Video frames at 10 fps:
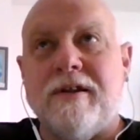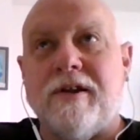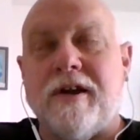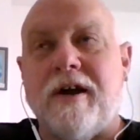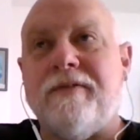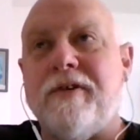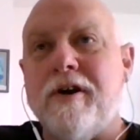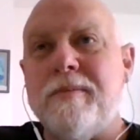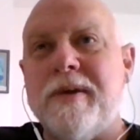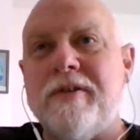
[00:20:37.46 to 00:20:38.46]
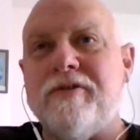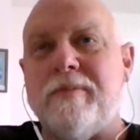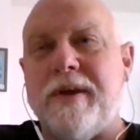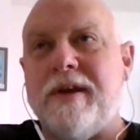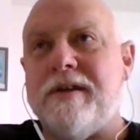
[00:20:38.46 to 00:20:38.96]
look, far be it for
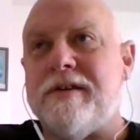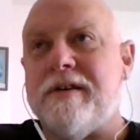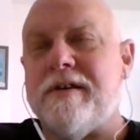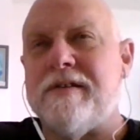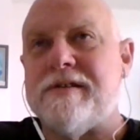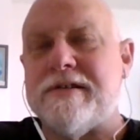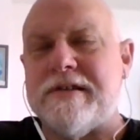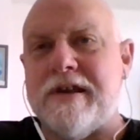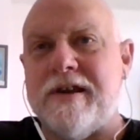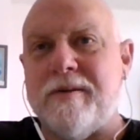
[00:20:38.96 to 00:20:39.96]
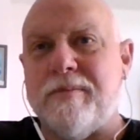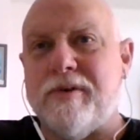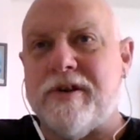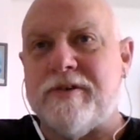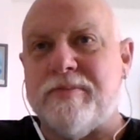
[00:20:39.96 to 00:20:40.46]
me to say a
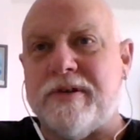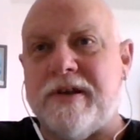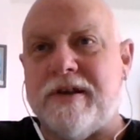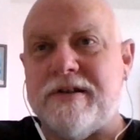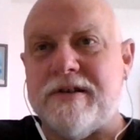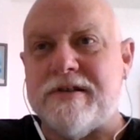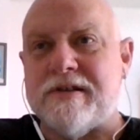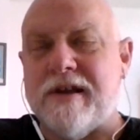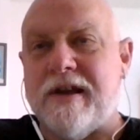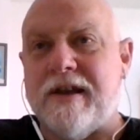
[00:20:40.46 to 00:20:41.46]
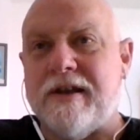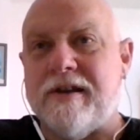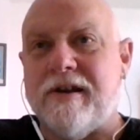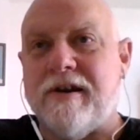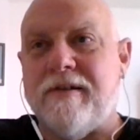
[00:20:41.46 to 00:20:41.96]
book is pretentious and
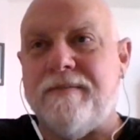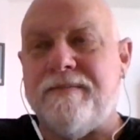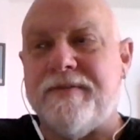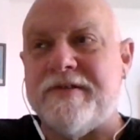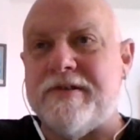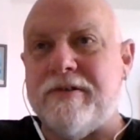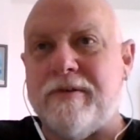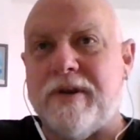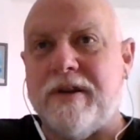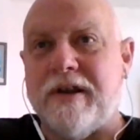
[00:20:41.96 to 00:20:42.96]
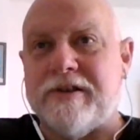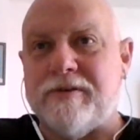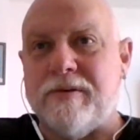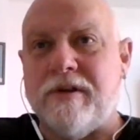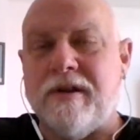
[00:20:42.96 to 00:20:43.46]

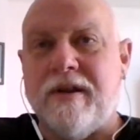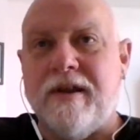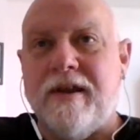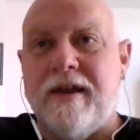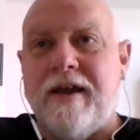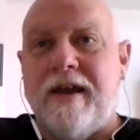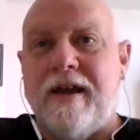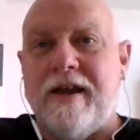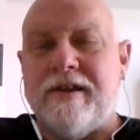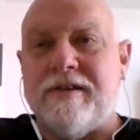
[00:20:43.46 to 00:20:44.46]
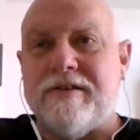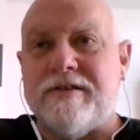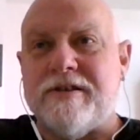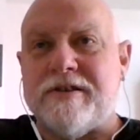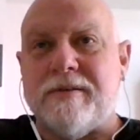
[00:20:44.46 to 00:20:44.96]
pseudo-intellectual and
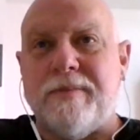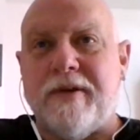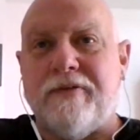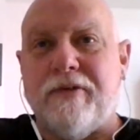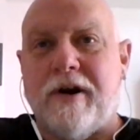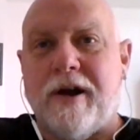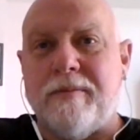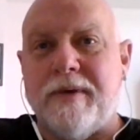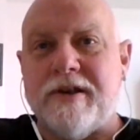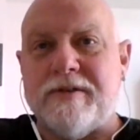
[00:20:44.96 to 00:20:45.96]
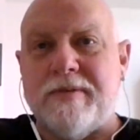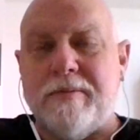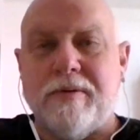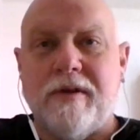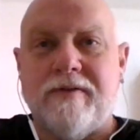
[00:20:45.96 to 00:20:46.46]
just a big fraud, because
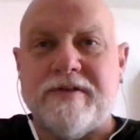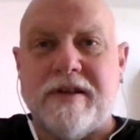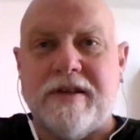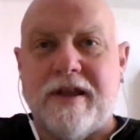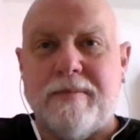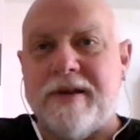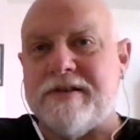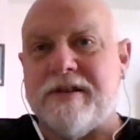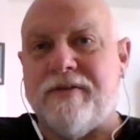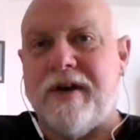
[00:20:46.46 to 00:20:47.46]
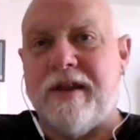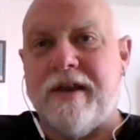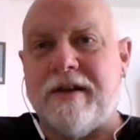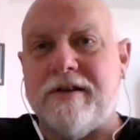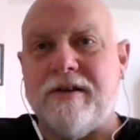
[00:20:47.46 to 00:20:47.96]
people have said that about stuff I
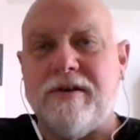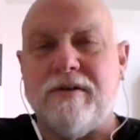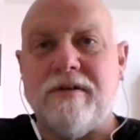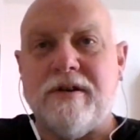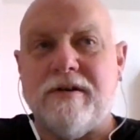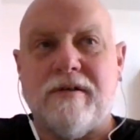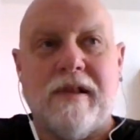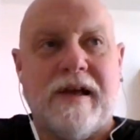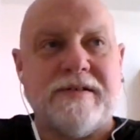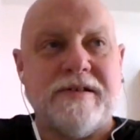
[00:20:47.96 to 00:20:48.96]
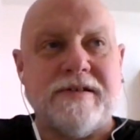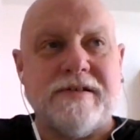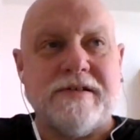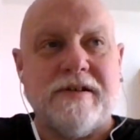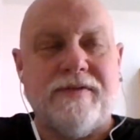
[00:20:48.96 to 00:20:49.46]
like too, you know, classics
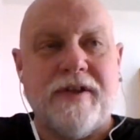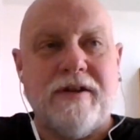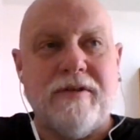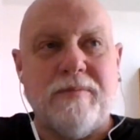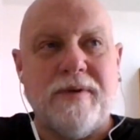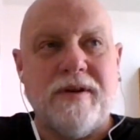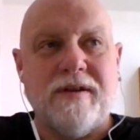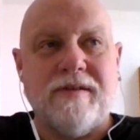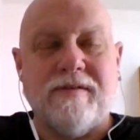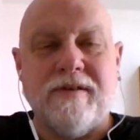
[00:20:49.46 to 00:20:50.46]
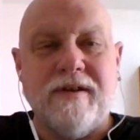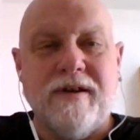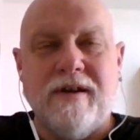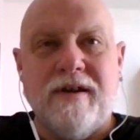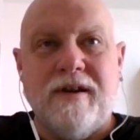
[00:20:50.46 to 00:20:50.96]
and stuff that I read. But it's
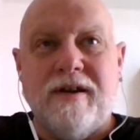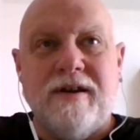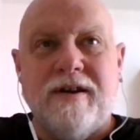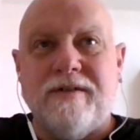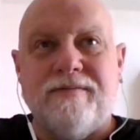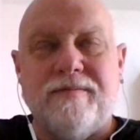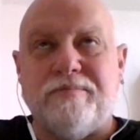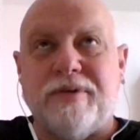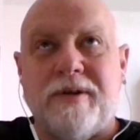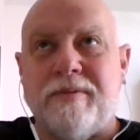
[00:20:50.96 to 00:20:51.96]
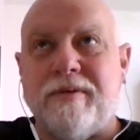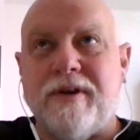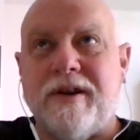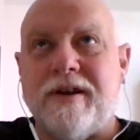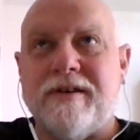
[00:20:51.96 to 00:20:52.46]
Blood
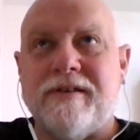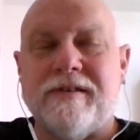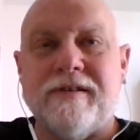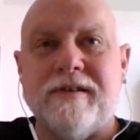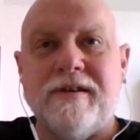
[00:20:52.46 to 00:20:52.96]
Meridian. It's just,